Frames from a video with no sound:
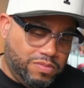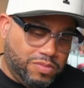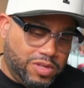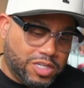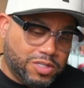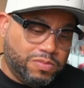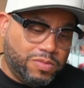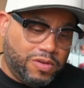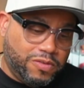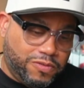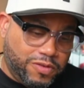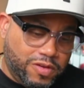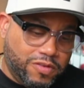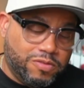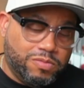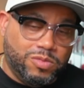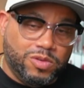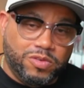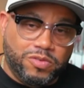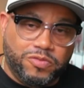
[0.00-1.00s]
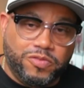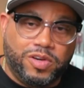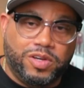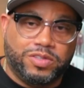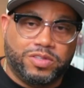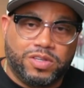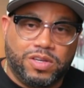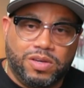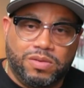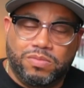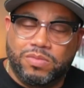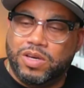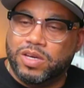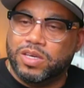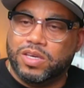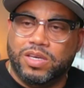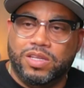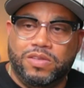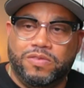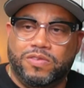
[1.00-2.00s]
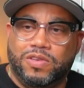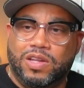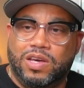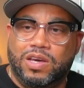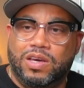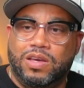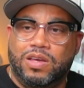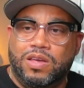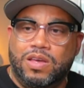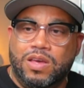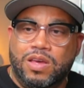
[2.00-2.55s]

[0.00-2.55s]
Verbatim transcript: That's my favorite movie of all time. I can't even lie.